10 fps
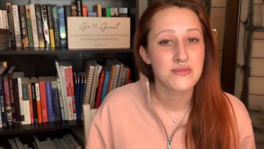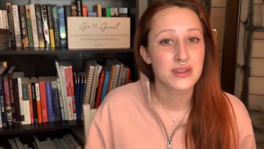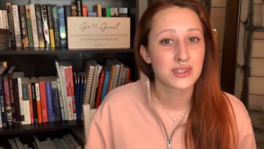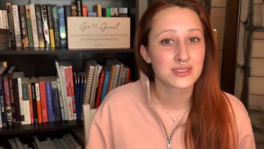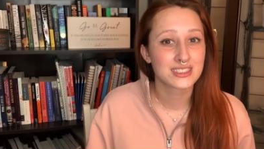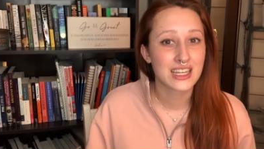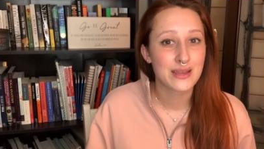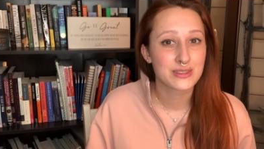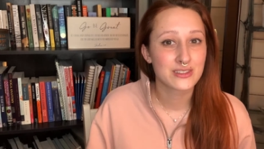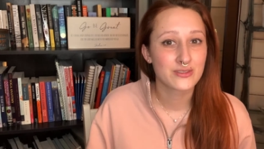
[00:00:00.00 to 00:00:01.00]
Those
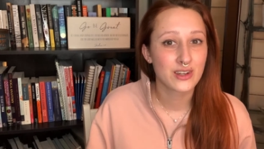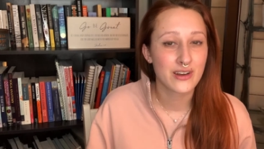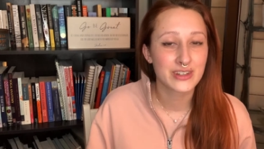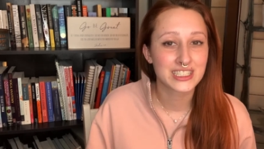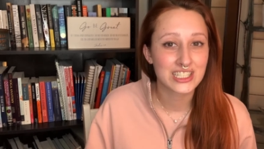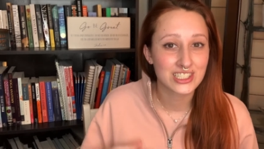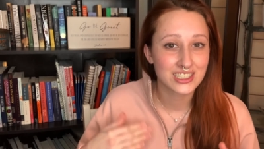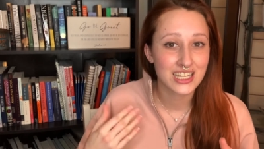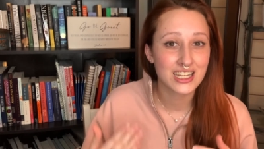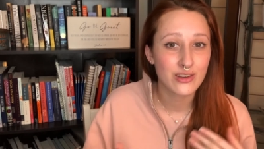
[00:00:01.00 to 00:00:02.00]
types of
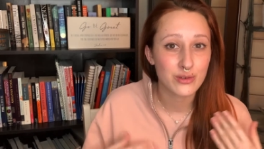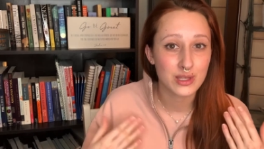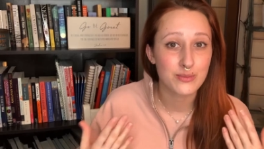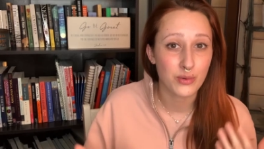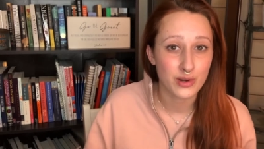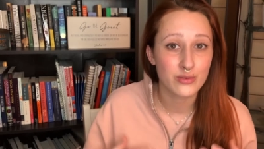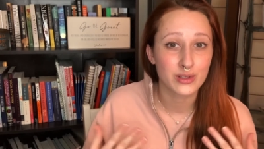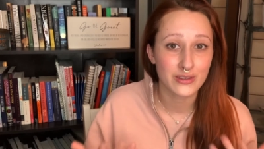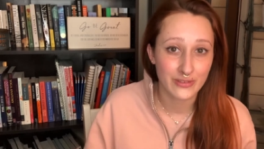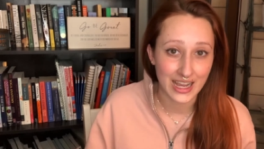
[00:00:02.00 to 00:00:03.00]
conversations can get really boring
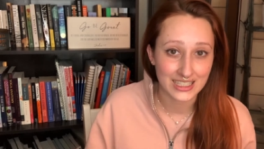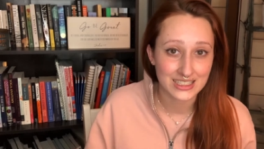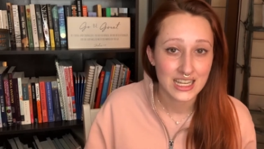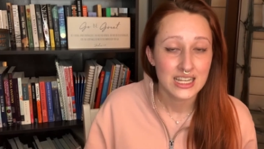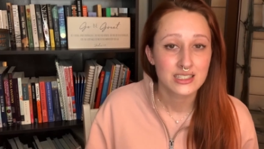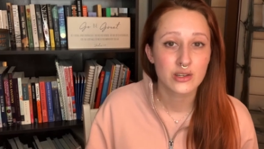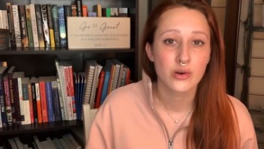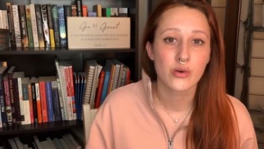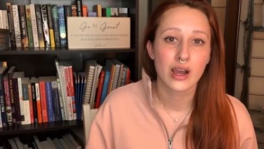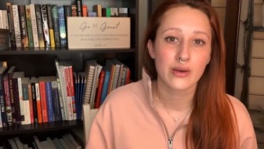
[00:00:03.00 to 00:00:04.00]
really fast.
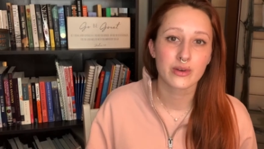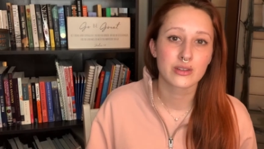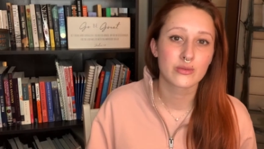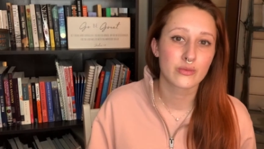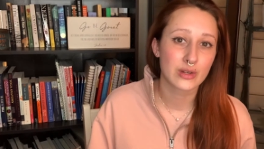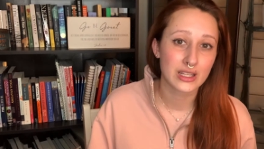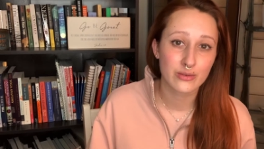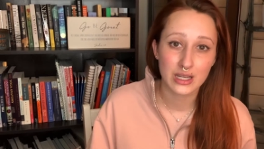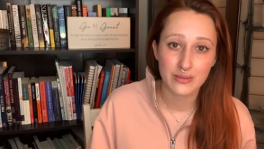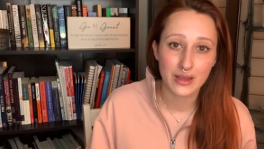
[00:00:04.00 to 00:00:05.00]
So I would really
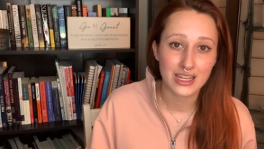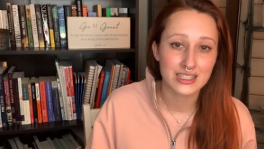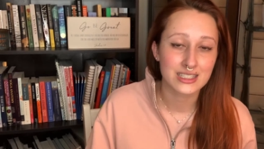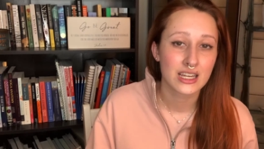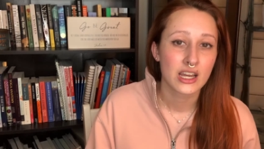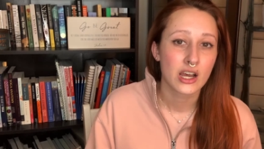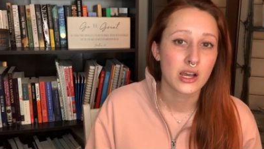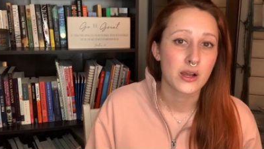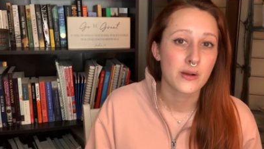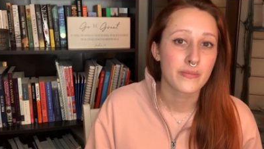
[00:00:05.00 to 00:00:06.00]
recommend
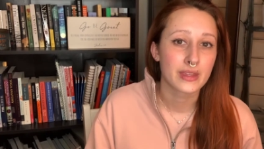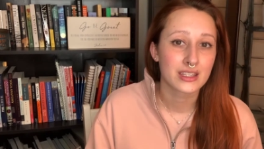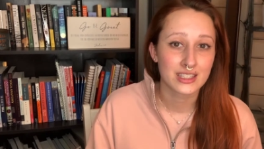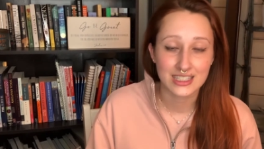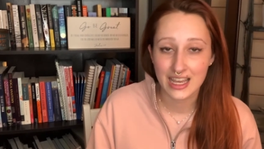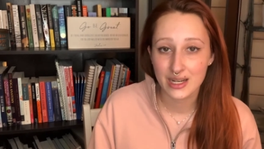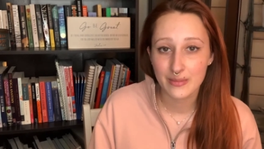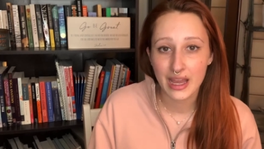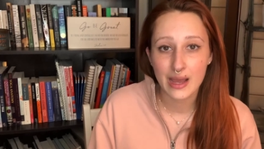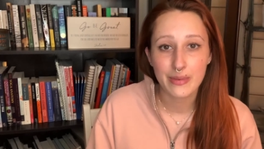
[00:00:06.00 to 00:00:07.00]
the Tandem
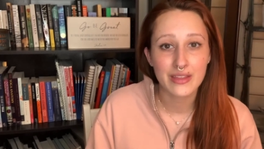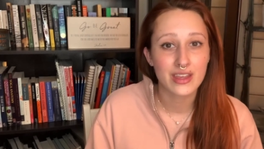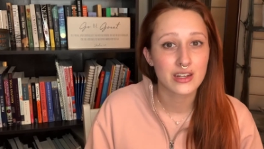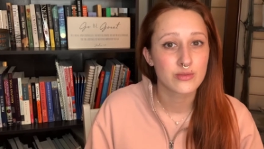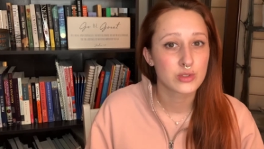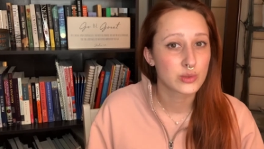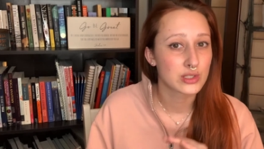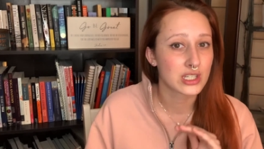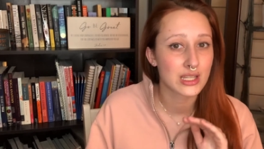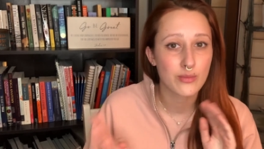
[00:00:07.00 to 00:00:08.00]
app and then
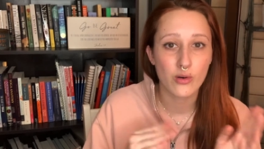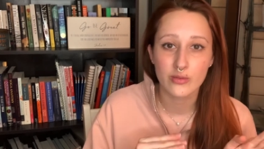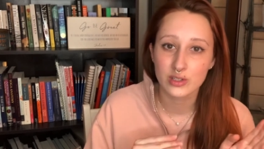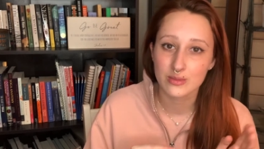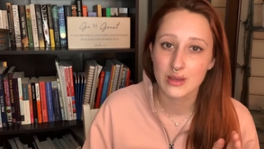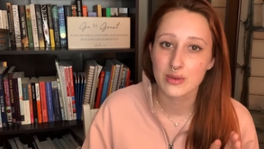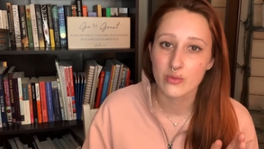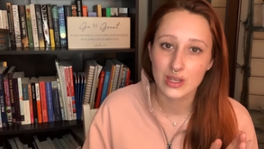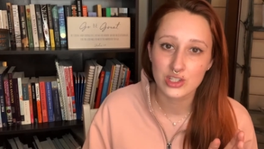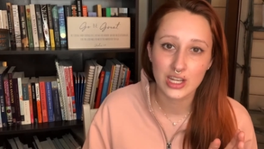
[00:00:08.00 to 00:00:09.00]
switching them over to maybe
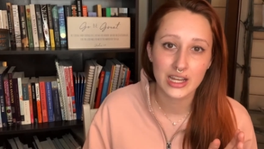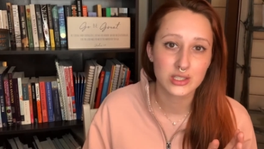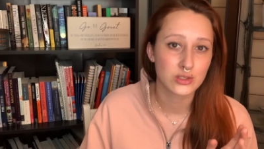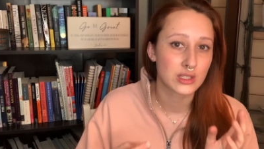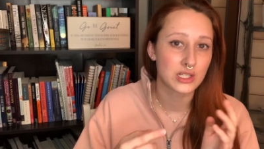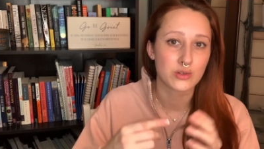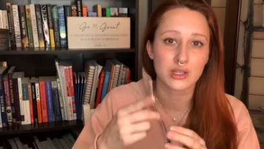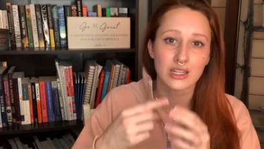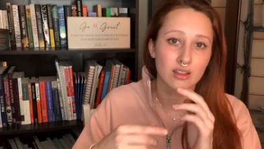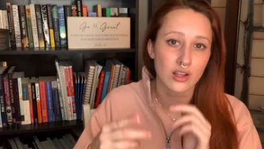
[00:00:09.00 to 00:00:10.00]
WeChat so they don't
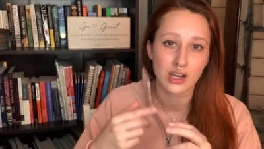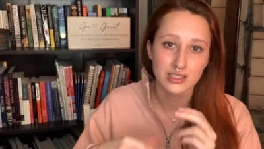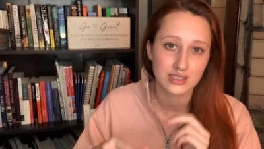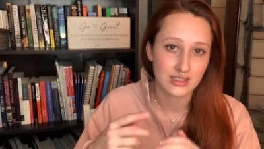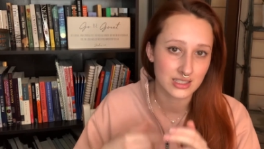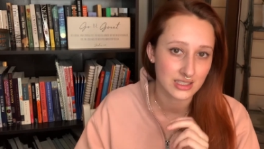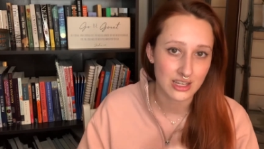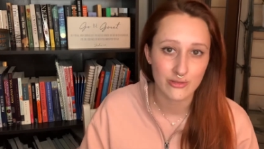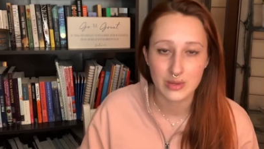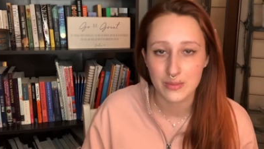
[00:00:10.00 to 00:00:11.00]
get lost in the sea
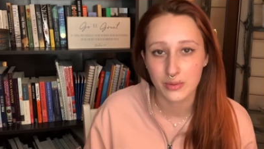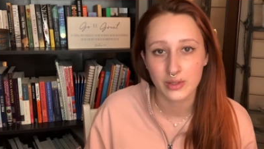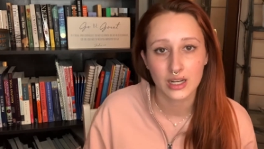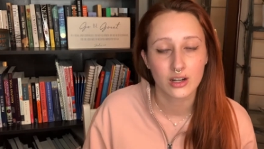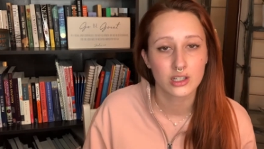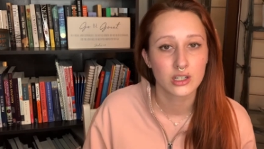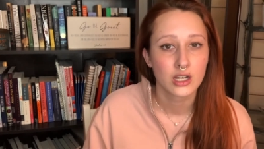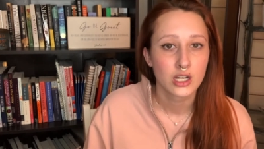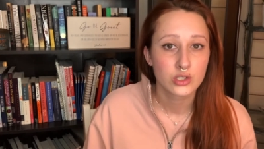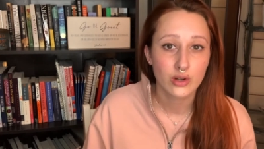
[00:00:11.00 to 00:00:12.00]
of people that are
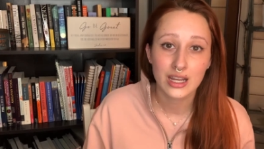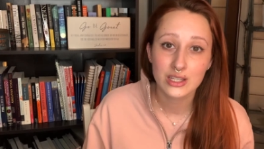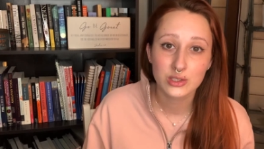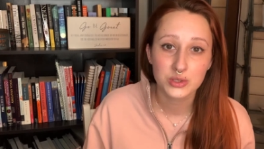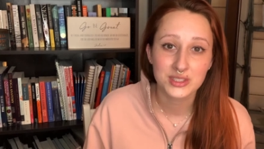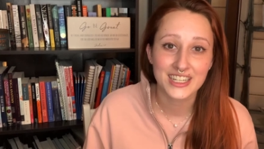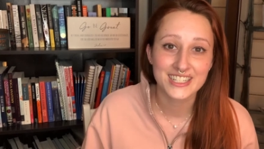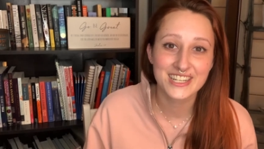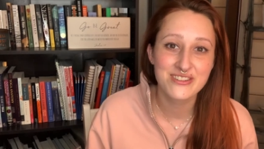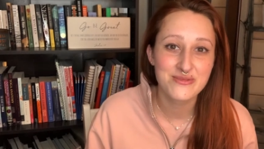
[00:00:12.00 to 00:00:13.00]
trying to
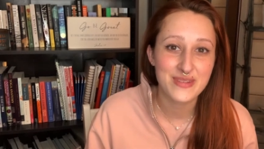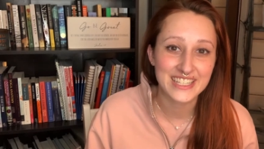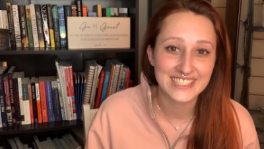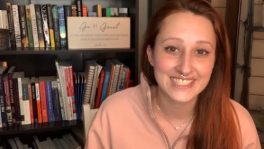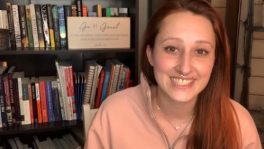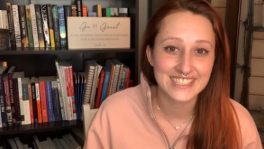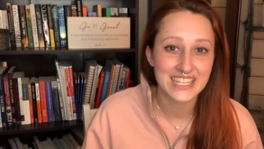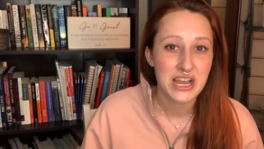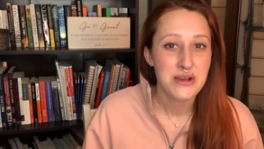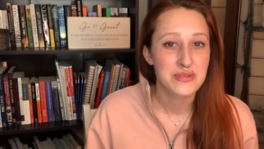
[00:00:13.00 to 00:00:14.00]
send you messages,
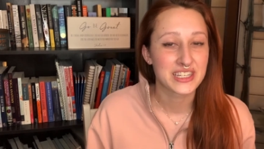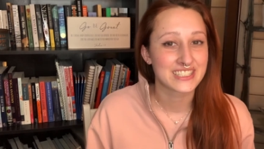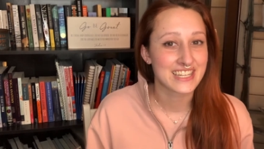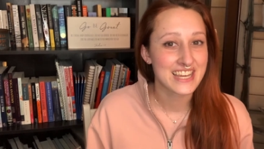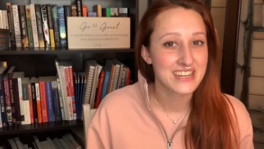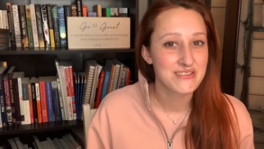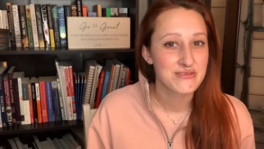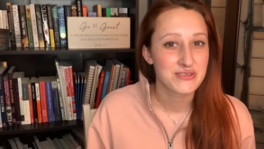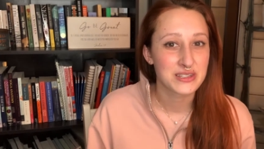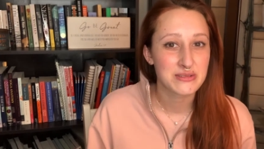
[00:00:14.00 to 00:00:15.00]
because you can't
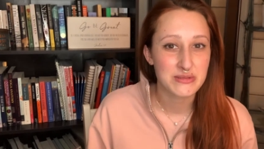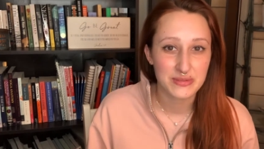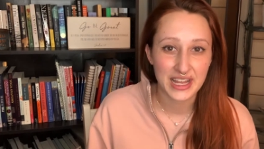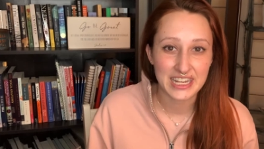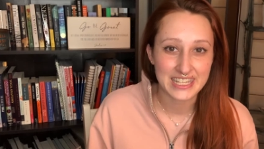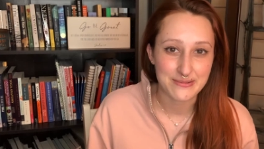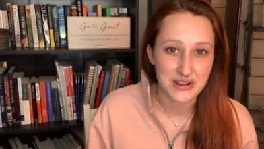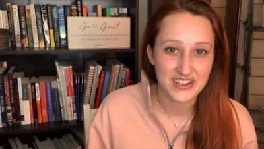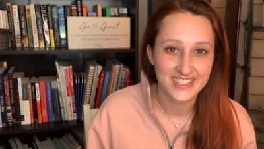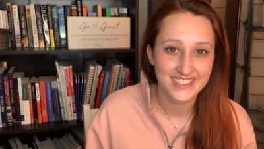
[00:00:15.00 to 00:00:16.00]
really reply to them all.